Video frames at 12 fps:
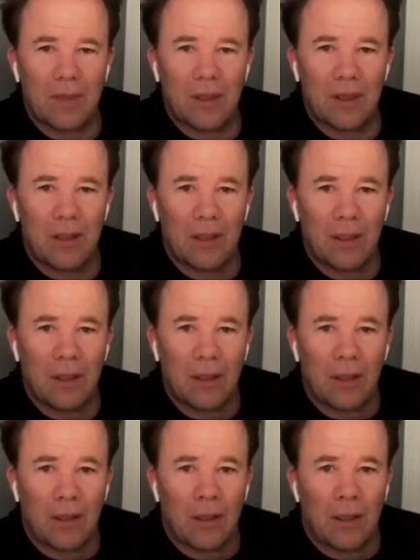
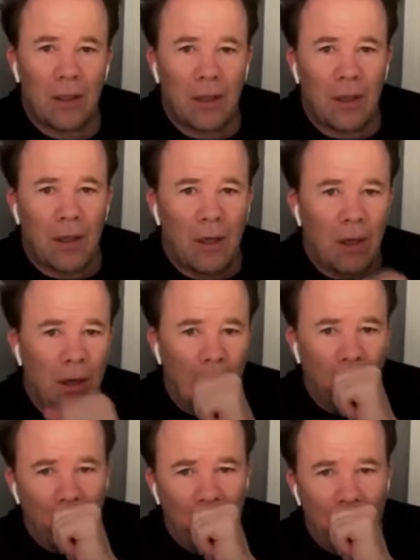
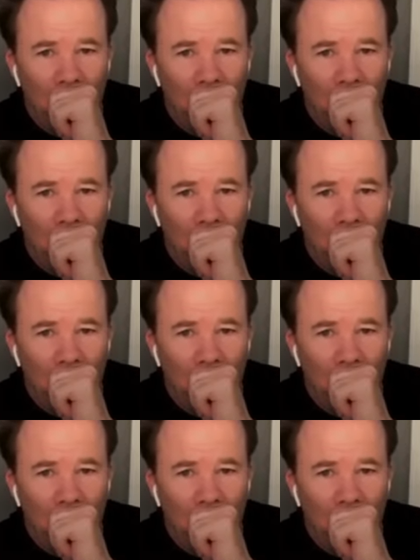No words are spoken by the person on screen.